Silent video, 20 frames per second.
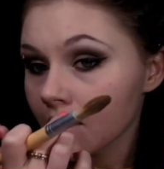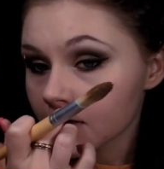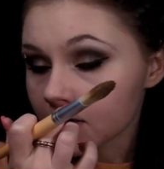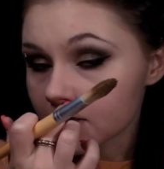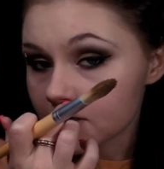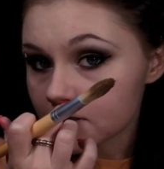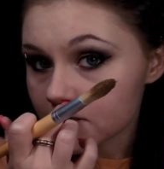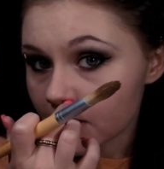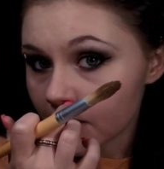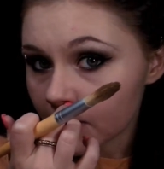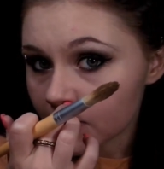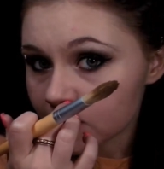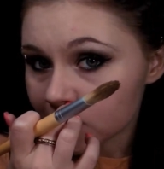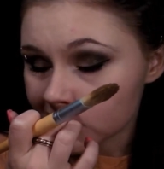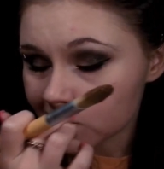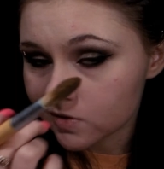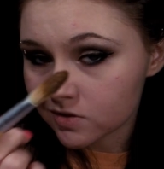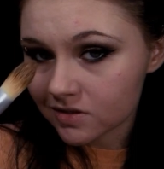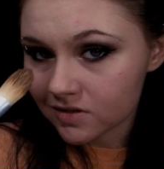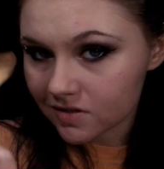because as
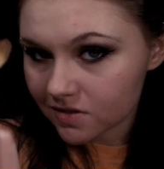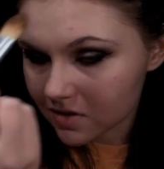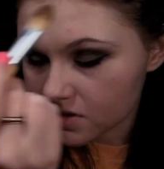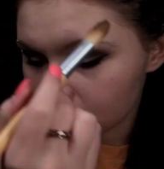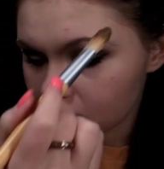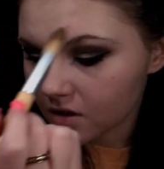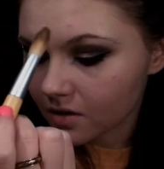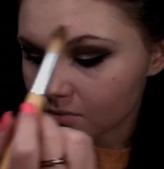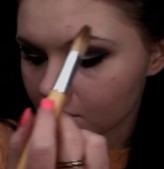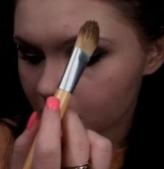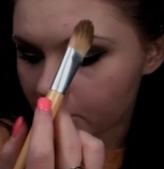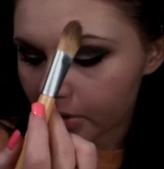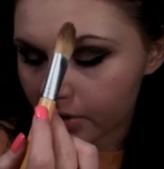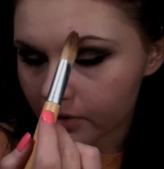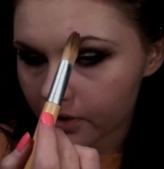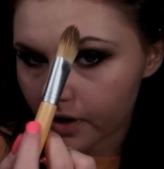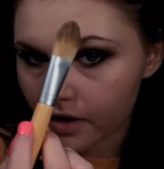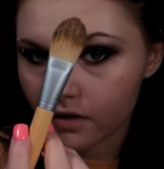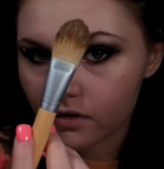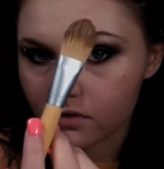you can see, I'm
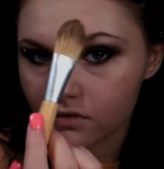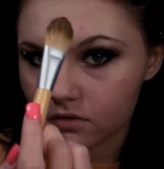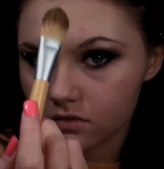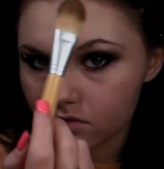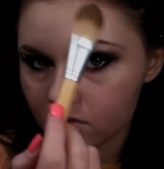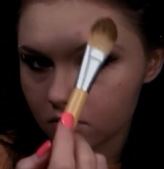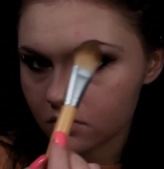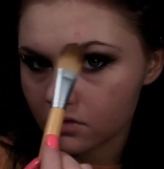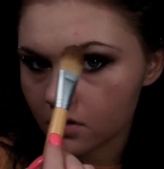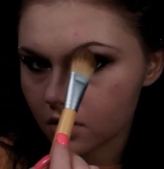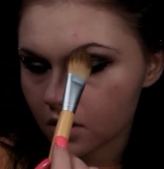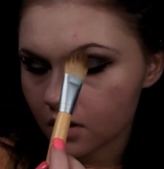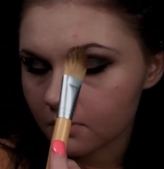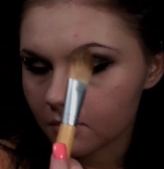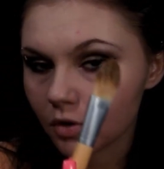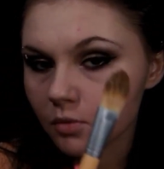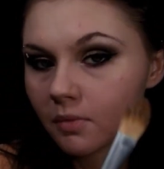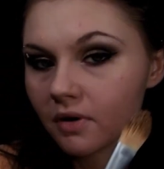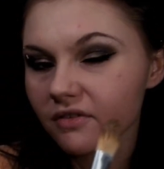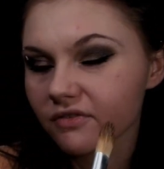broke out
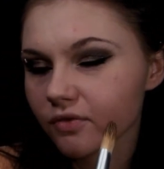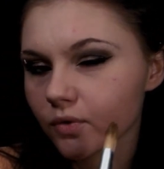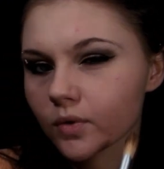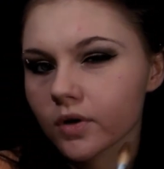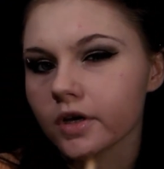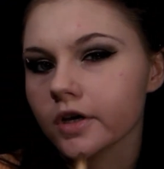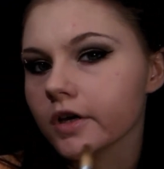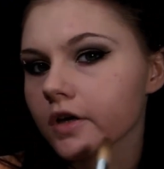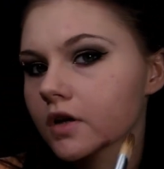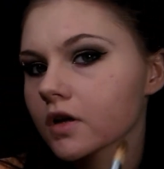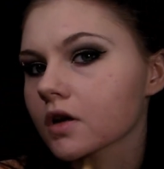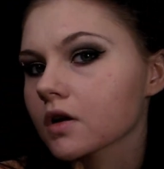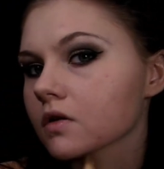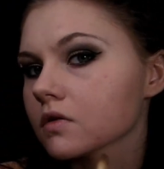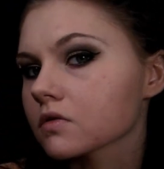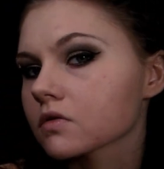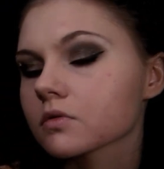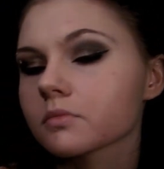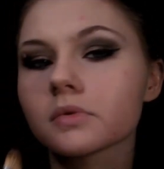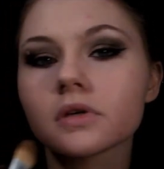on my forehead and a
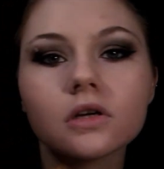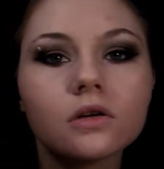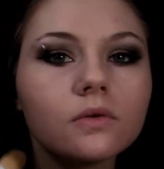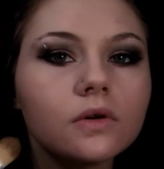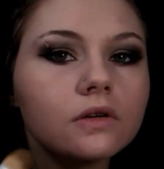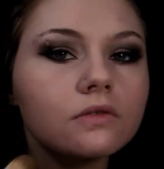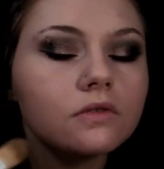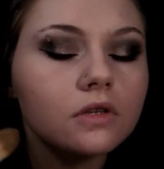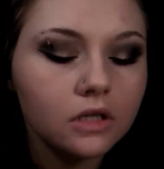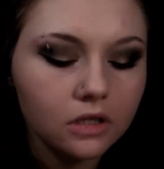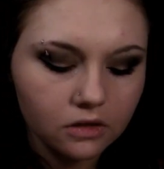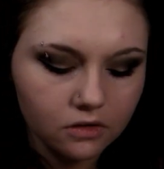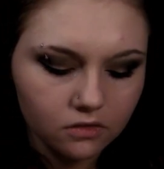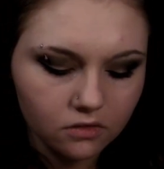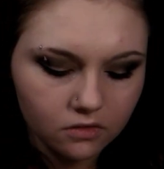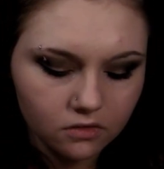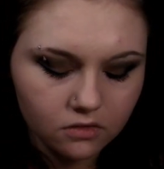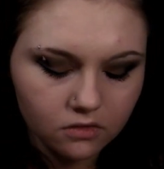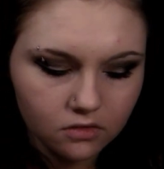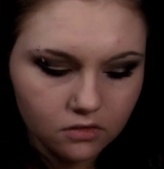little bit around
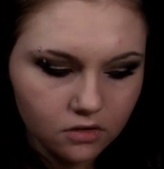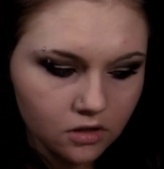here.